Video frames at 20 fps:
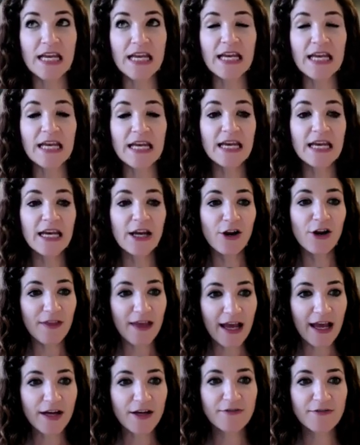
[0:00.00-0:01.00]
Near
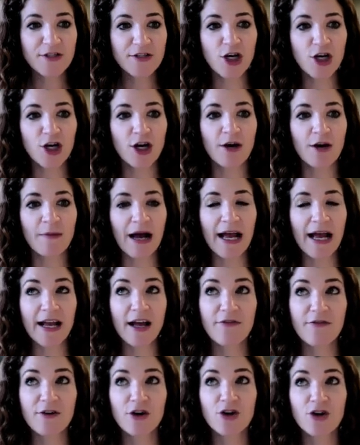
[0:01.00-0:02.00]
the end of term, I
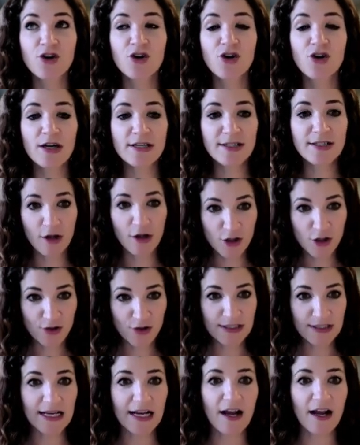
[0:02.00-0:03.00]
cover
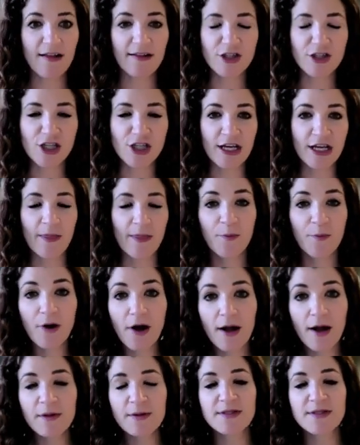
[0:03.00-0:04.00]
cross-cultural psychology and the
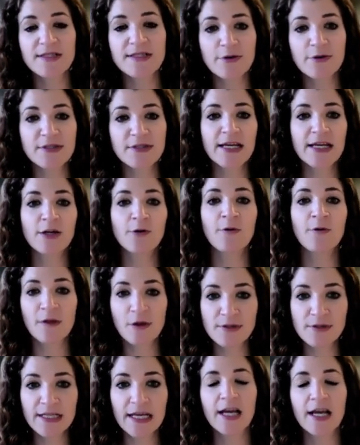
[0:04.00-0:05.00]
problems associated with
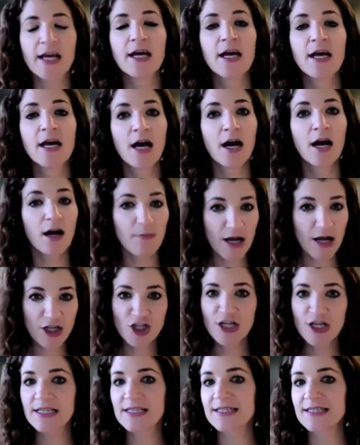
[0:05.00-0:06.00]
using
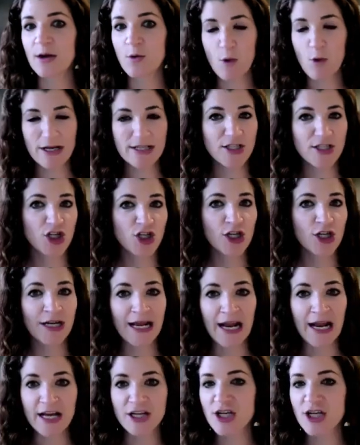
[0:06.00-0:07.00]
homogeneous and Western
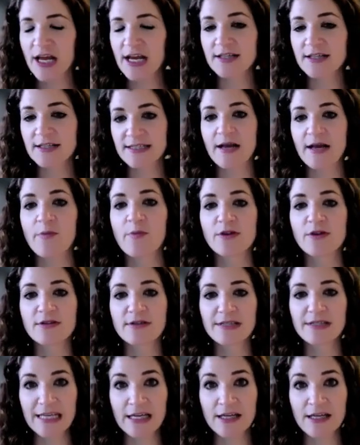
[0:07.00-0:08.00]
and educated
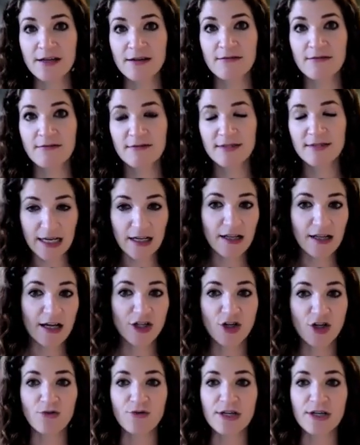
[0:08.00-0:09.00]
samples in
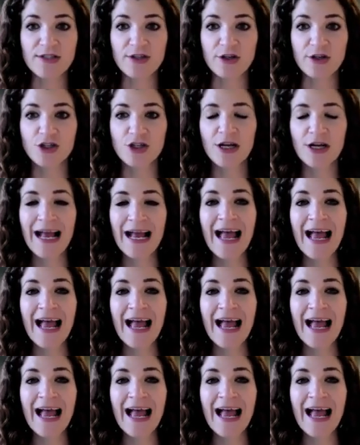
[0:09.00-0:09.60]
psychological research.